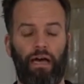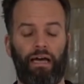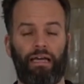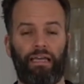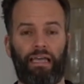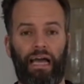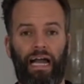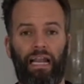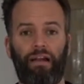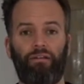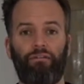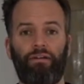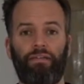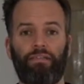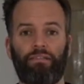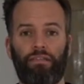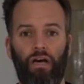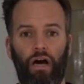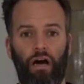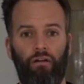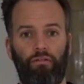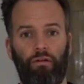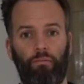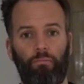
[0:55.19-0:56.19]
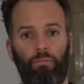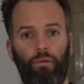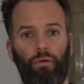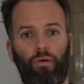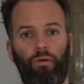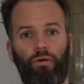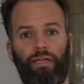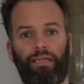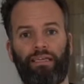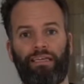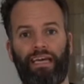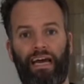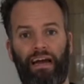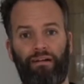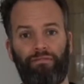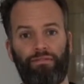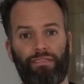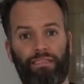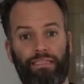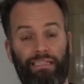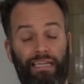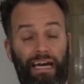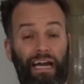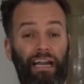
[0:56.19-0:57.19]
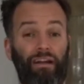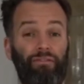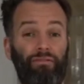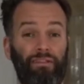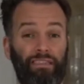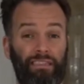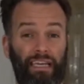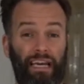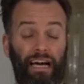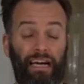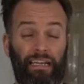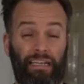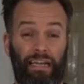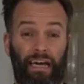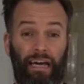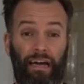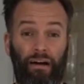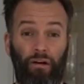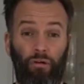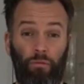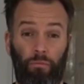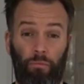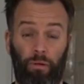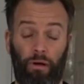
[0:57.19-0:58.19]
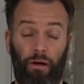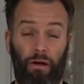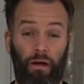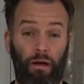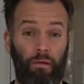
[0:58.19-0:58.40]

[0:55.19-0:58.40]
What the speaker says: Calories are important and counting calories can help,